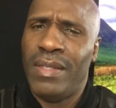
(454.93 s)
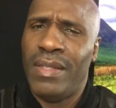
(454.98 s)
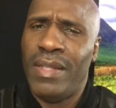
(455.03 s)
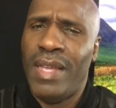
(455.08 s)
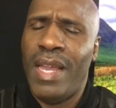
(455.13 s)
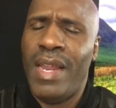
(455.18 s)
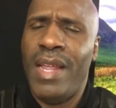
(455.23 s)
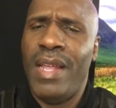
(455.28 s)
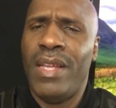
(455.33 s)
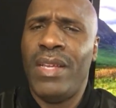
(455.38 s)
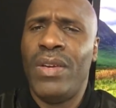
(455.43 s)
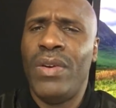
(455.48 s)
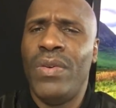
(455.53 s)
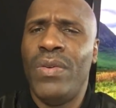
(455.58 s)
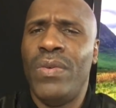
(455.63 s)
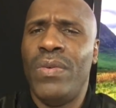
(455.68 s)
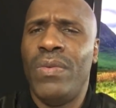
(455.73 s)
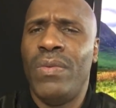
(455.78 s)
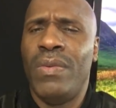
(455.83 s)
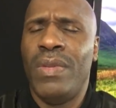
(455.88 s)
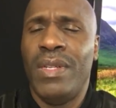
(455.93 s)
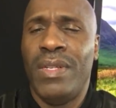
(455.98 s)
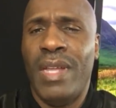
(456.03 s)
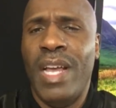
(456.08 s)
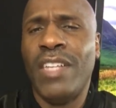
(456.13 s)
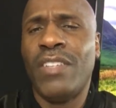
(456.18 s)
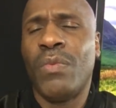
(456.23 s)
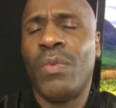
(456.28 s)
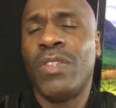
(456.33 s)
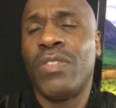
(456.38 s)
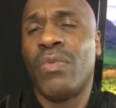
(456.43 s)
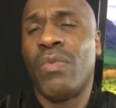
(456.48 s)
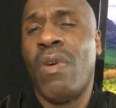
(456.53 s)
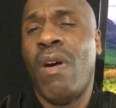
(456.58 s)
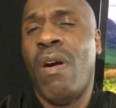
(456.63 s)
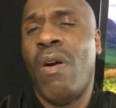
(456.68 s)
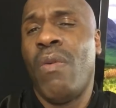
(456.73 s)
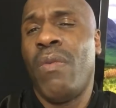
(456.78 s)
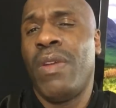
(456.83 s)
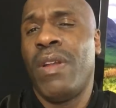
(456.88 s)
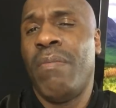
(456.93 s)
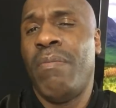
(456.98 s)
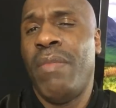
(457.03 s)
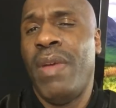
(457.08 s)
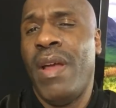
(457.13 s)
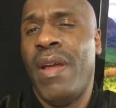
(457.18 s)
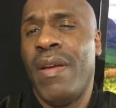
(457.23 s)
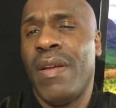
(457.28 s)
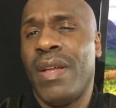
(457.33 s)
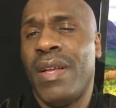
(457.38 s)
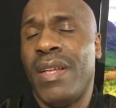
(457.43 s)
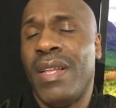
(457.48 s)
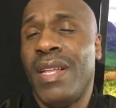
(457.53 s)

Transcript: That ain't cool. That's what's wrong with America.